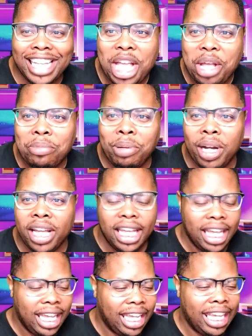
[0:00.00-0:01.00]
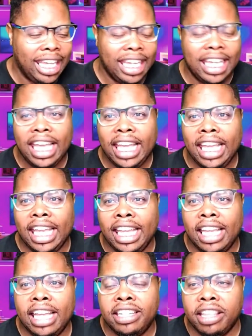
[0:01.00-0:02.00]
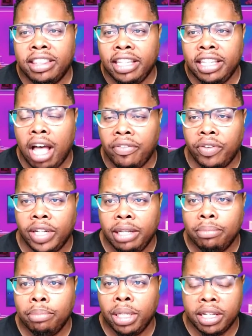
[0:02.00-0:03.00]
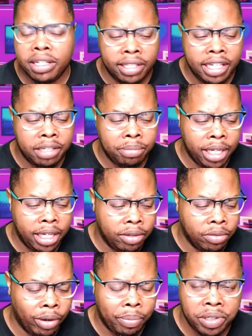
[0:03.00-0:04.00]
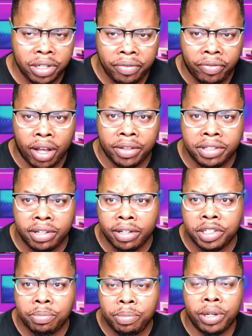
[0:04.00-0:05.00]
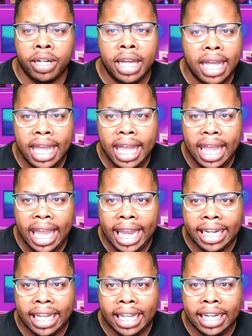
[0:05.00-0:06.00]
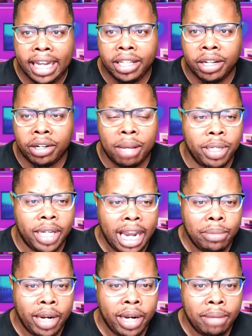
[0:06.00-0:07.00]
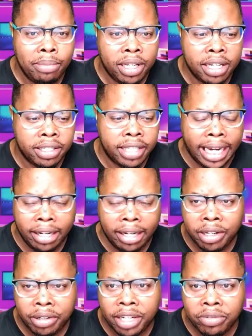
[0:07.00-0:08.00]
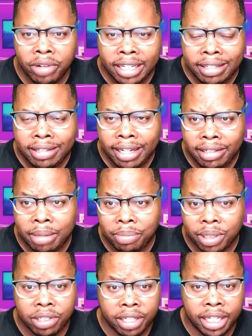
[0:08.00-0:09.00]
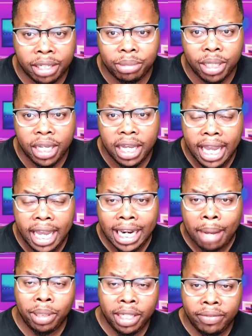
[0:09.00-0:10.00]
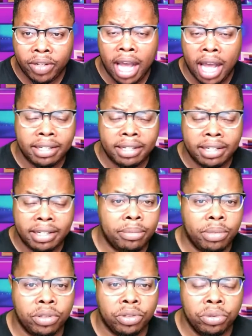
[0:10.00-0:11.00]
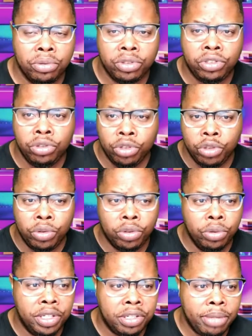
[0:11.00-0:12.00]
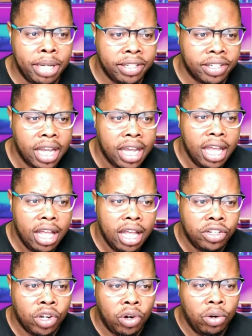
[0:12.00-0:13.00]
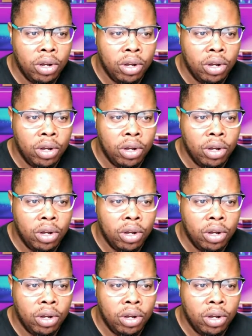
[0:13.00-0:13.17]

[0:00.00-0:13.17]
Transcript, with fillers: but he, he it's a theophany because these men represent Father, Son, and Spirit, and and, and they're coming to Abraham because they they're getting ready to say something to him, and I believe God is saying something through to you through this message. So